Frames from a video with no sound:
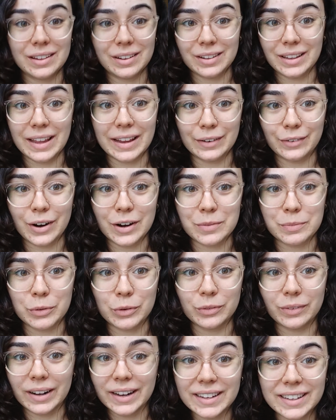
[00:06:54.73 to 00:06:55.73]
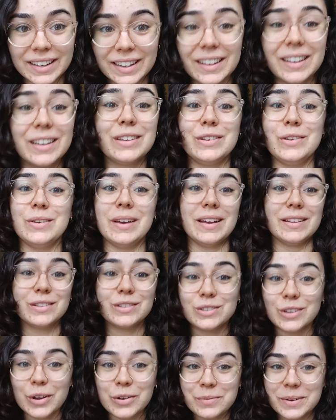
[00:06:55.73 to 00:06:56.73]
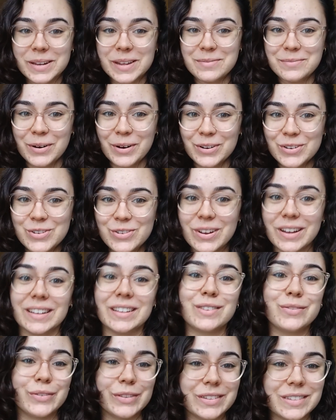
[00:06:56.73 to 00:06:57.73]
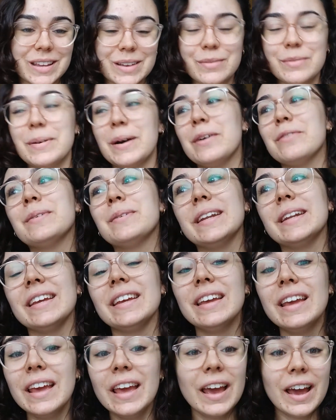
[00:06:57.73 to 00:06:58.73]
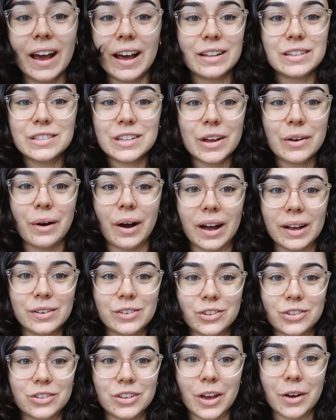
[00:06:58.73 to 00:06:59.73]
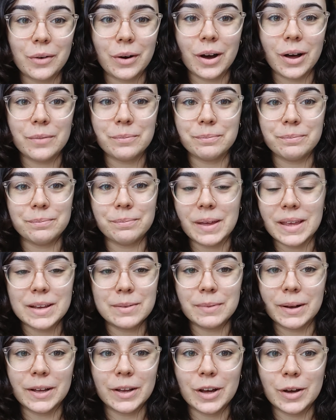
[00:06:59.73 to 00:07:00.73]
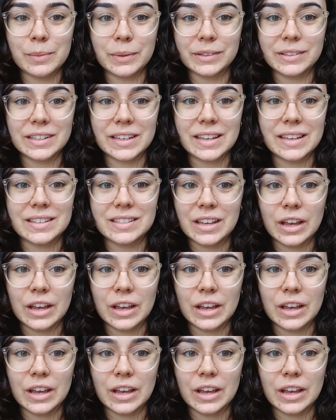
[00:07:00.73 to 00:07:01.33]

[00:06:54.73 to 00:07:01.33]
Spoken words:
Incredible, right? You get so many more drinks for the same amount of money. And so I just go make my herbal teas